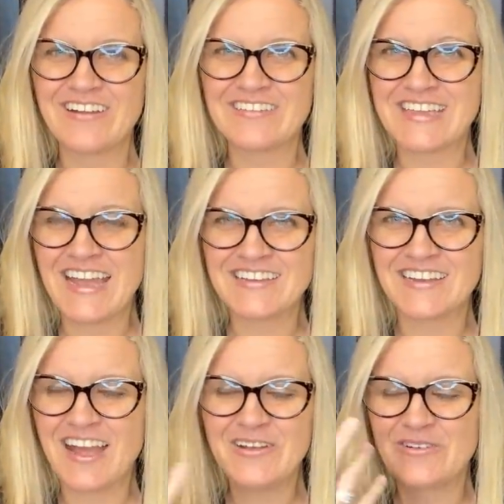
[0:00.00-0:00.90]

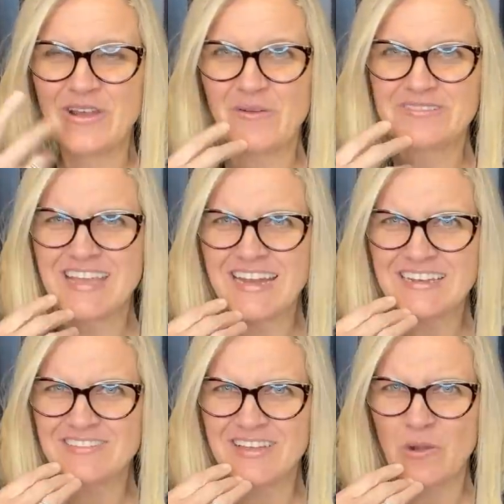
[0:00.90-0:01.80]
techni- I don't know,
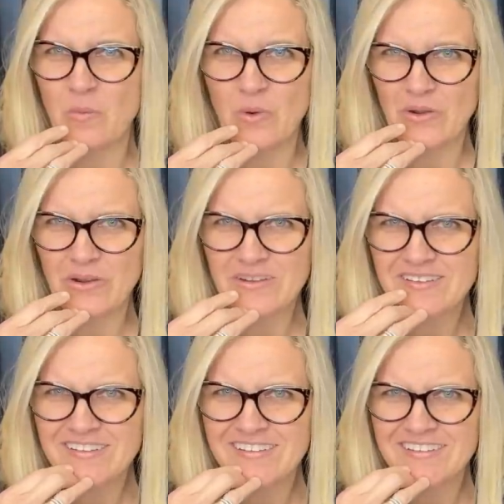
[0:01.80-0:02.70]
technically a word.
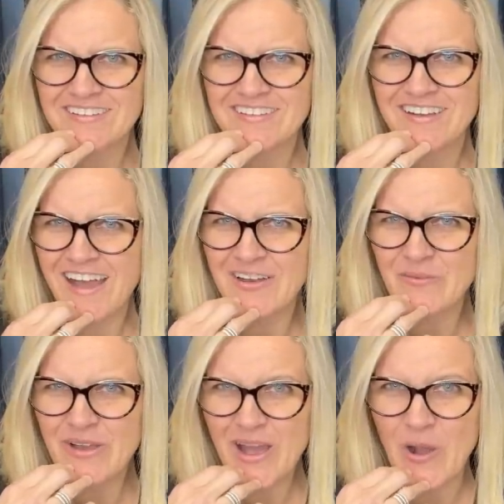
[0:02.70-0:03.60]
I
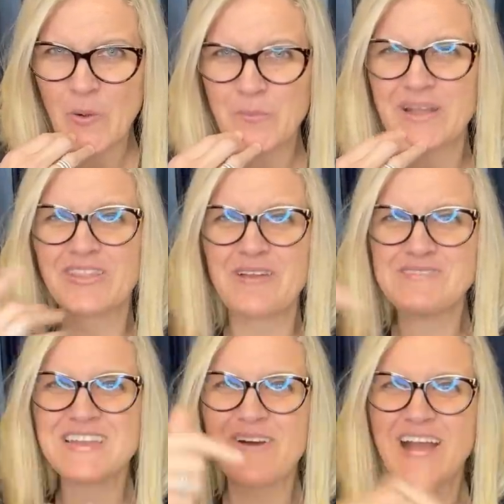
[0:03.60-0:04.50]
don't know, but let
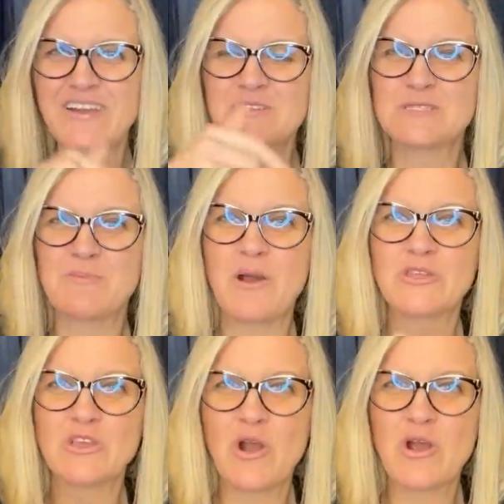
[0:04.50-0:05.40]
me know how you spell
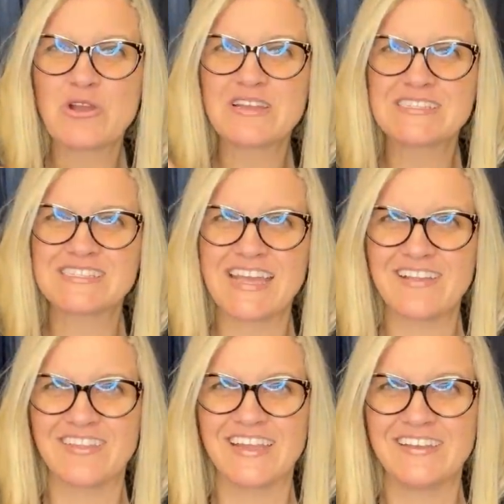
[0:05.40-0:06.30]
yard
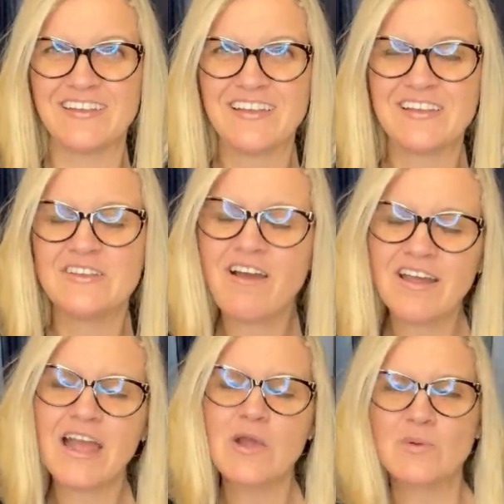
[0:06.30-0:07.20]
sailing.
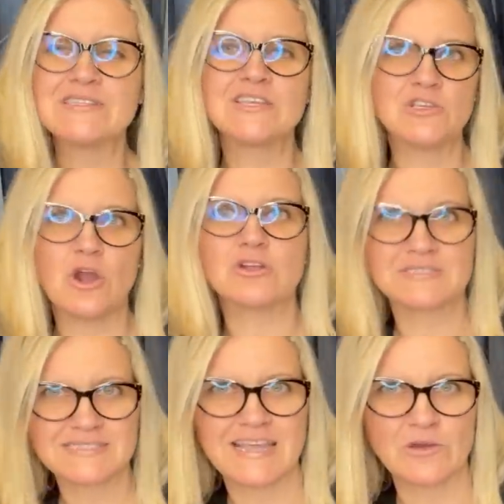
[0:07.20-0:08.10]
Not I went to
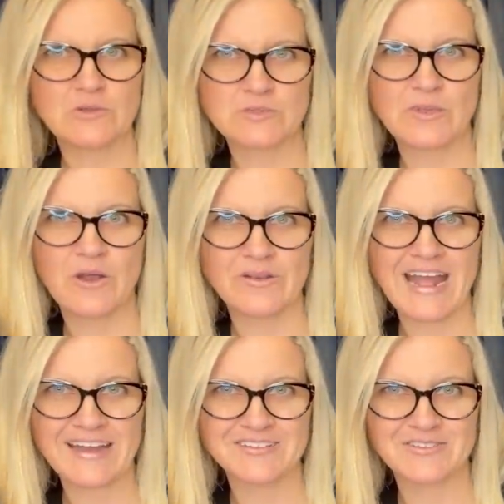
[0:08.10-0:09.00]
yard sales. We all know
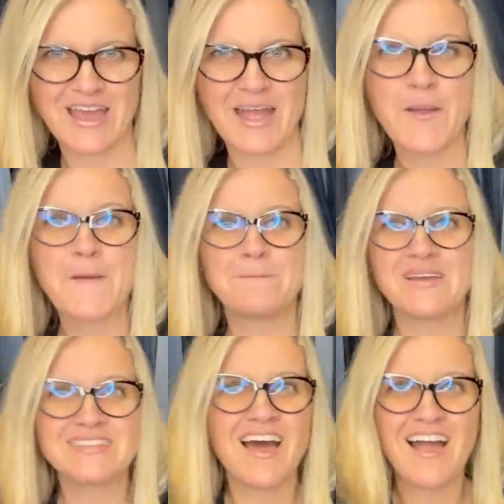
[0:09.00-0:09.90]
how to do that.
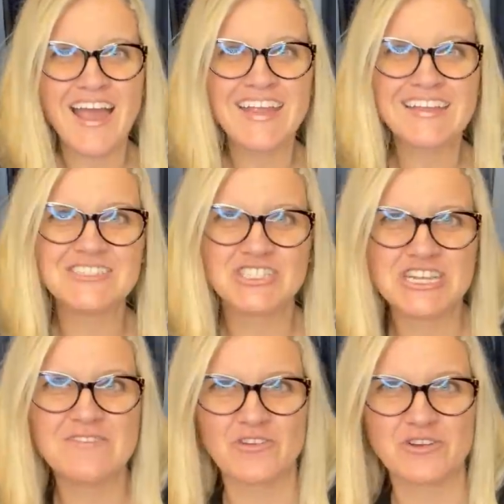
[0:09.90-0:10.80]
But the I N
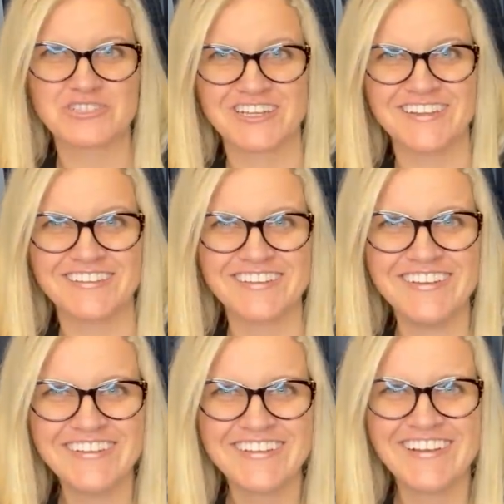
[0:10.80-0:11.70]
G version.
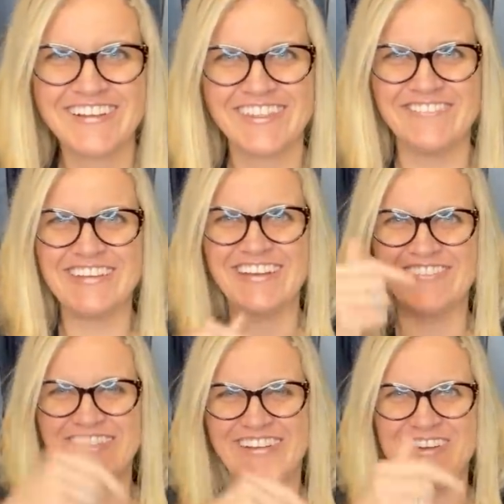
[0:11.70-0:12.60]
Let me know
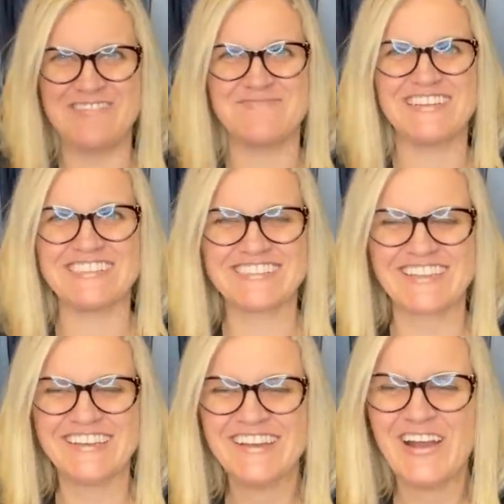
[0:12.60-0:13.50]
in the comments.
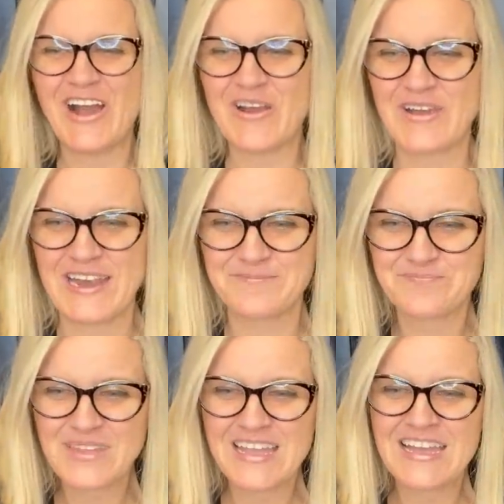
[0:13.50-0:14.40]
All right.
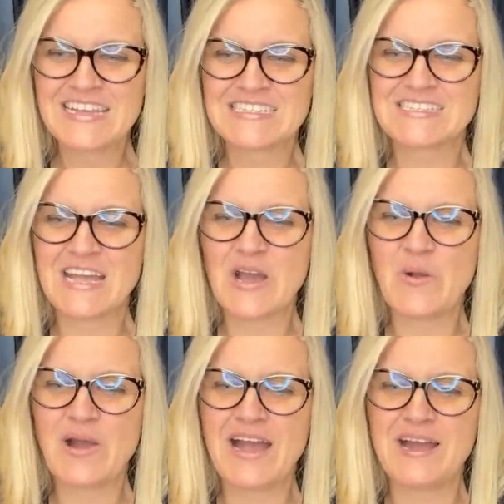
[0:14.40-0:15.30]

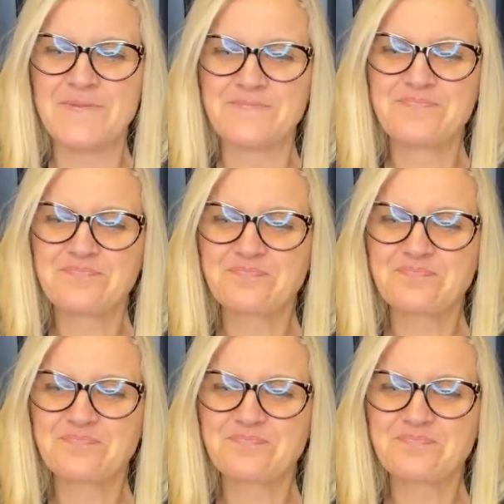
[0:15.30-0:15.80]
So um,